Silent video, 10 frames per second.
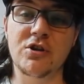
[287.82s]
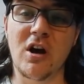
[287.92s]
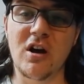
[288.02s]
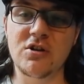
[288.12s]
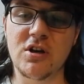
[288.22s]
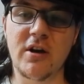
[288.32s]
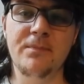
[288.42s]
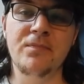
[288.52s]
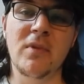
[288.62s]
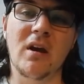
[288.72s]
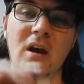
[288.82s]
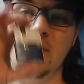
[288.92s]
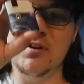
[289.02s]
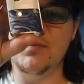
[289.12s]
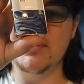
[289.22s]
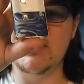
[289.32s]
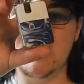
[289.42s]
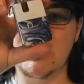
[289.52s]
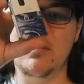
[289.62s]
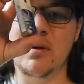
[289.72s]
charger, and this is the
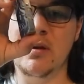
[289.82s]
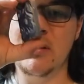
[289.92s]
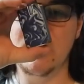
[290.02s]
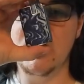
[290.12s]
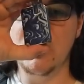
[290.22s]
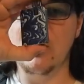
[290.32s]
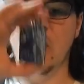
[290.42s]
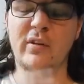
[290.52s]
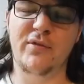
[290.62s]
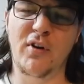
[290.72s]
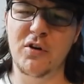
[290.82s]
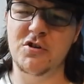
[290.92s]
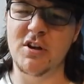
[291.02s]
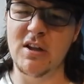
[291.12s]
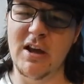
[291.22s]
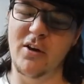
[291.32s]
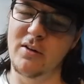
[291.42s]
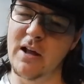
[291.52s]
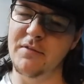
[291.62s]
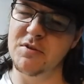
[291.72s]
same. Unfortunately,
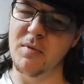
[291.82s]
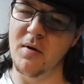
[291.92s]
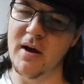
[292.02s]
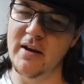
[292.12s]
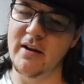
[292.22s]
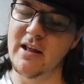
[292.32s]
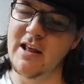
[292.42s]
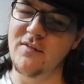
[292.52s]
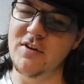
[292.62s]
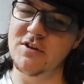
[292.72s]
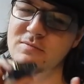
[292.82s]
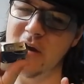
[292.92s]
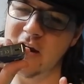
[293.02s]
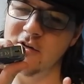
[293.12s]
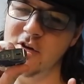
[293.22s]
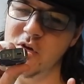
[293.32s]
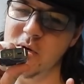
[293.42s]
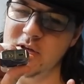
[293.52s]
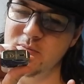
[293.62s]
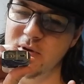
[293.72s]
unlike the Small Ant, this is micro
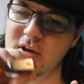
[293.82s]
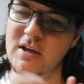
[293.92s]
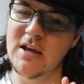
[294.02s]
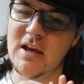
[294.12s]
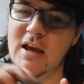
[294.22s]
USB.